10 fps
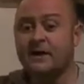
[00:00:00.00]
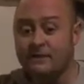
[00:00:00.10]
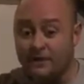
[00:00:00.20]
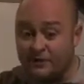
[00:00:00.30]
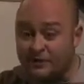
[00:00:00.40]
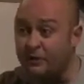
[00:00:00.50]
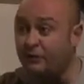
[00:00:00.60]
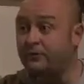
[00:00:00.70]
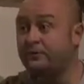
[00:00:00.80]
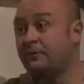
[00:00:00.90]
And then The
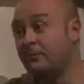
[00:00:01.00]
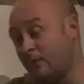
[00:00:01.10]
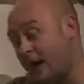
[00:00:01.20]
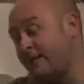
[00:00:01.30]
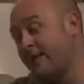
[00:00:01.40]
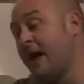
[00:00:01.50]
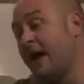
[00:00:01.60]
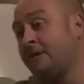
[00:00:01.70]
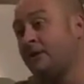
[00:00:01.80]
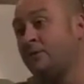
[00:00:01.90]
Sun, where their
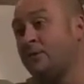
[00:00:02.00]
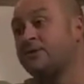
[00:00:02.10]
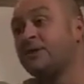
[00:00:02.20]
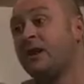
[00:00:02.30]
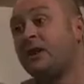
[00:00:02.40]
headline was